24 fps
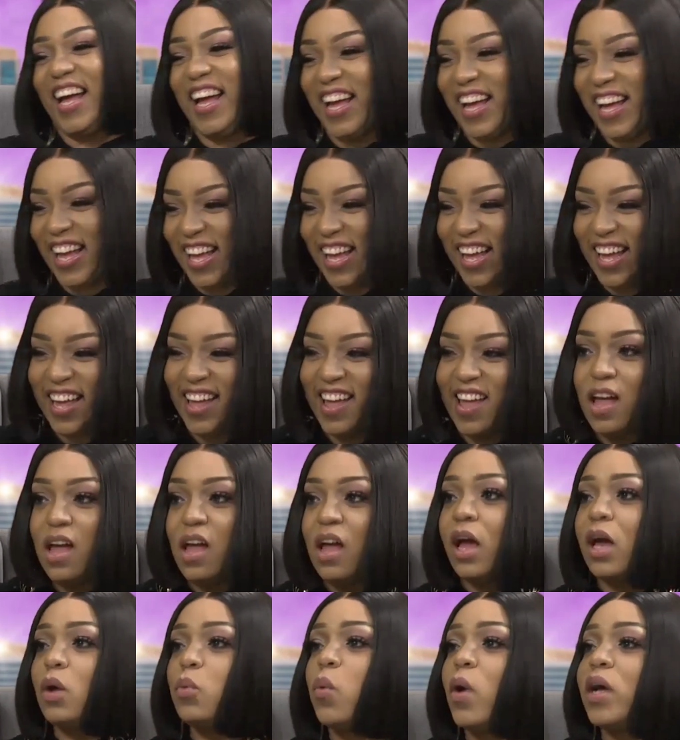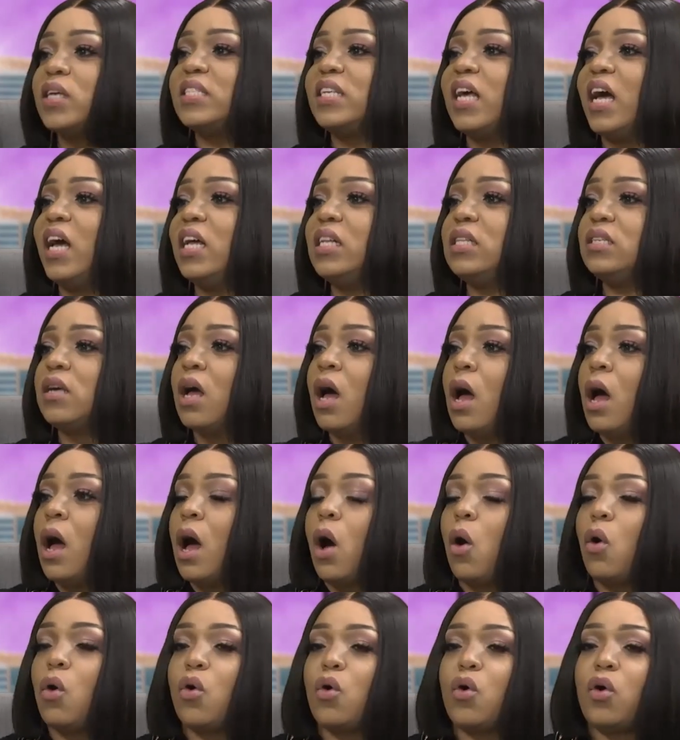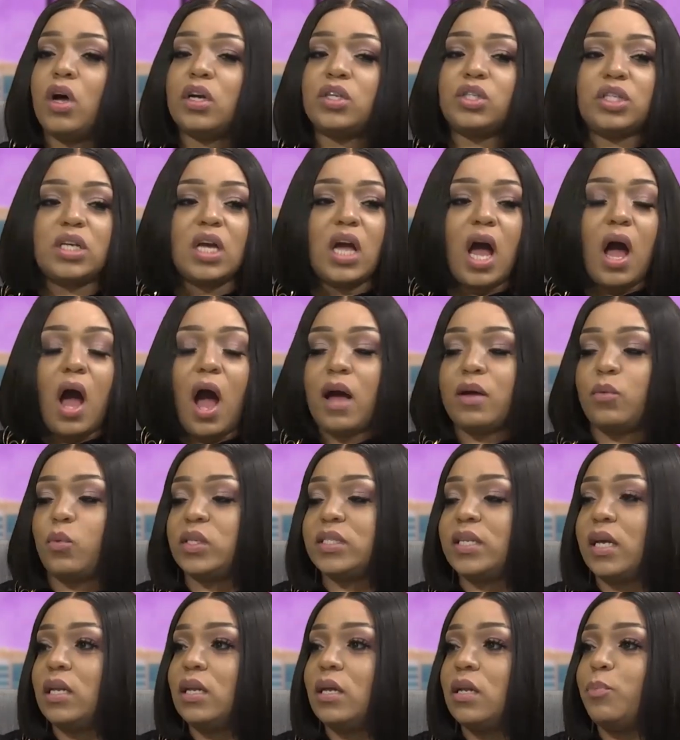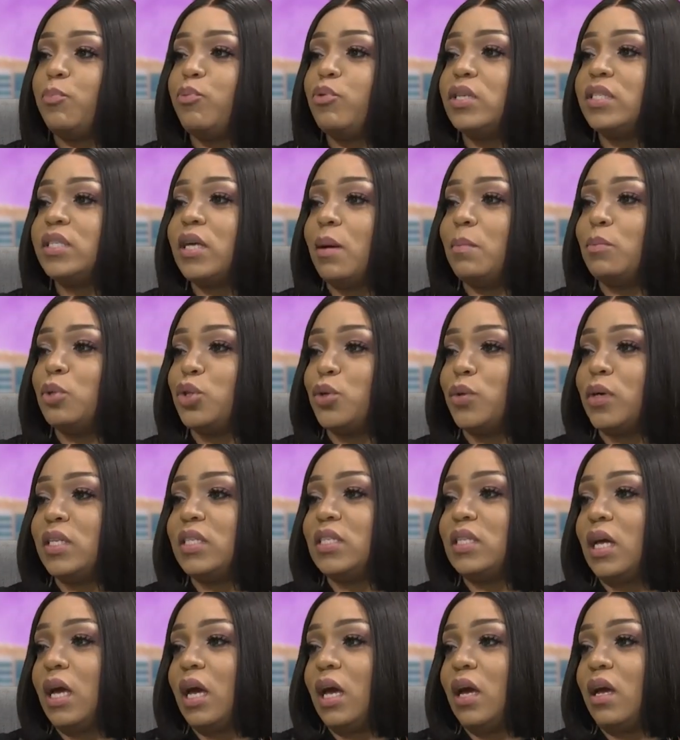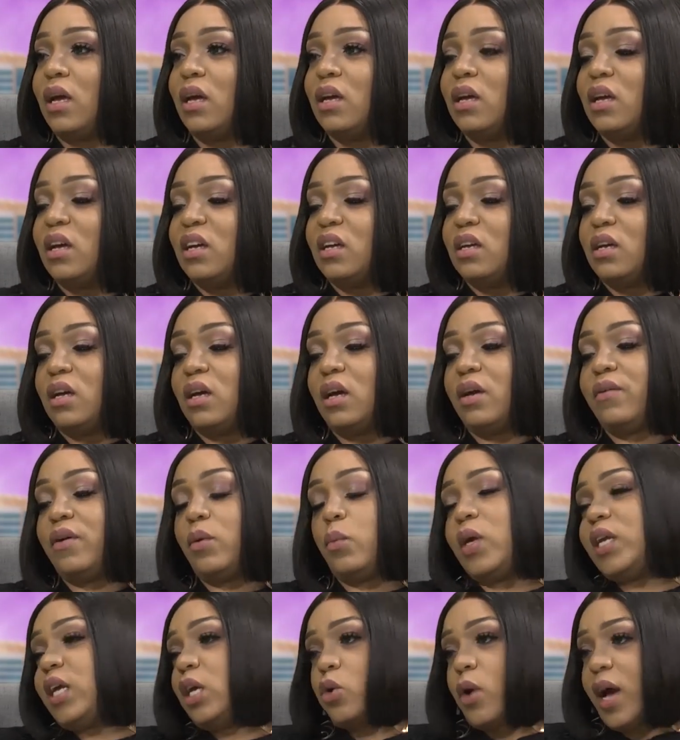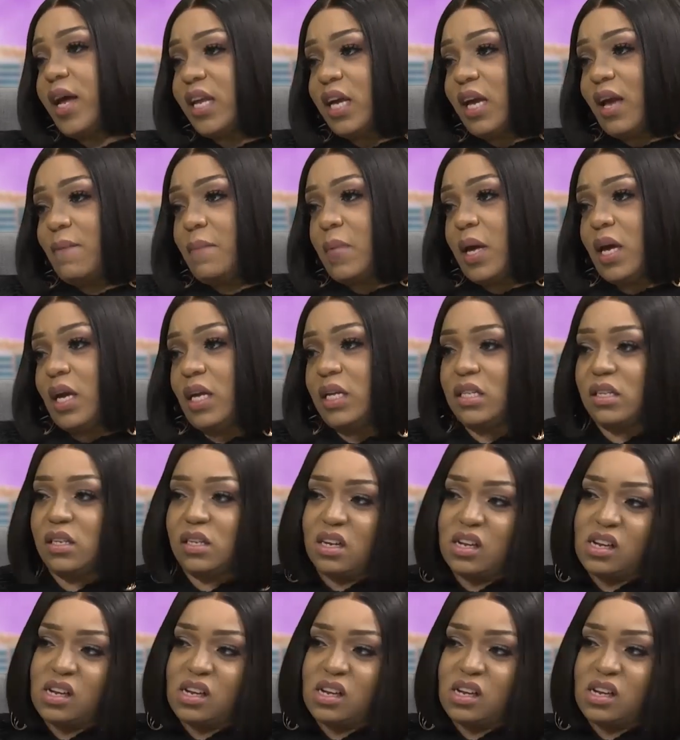It wasn't, but I think about it. I was a little presumptuous there. All right. Well, you do have to give me it.